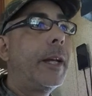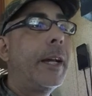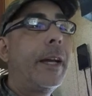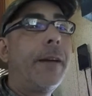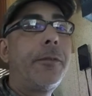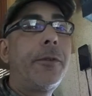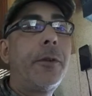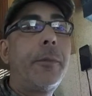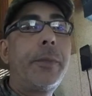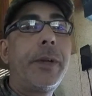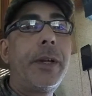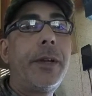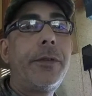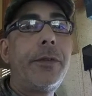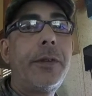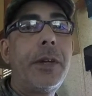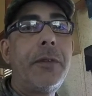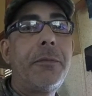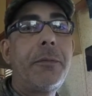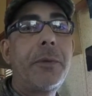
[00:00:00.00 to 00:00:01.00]
have
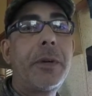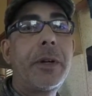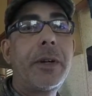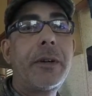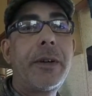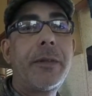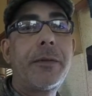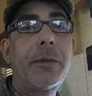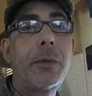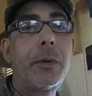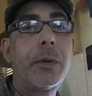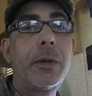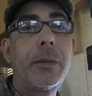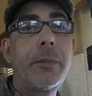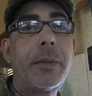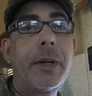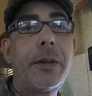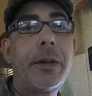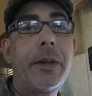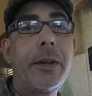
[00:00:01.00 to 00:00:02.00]
someplace safe where I don't have to
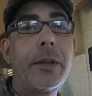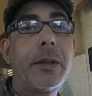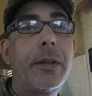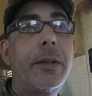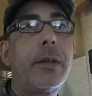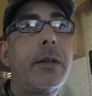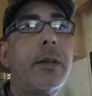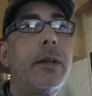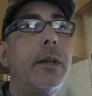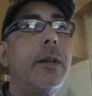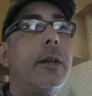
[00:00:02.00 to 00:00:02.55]
worry about nothing.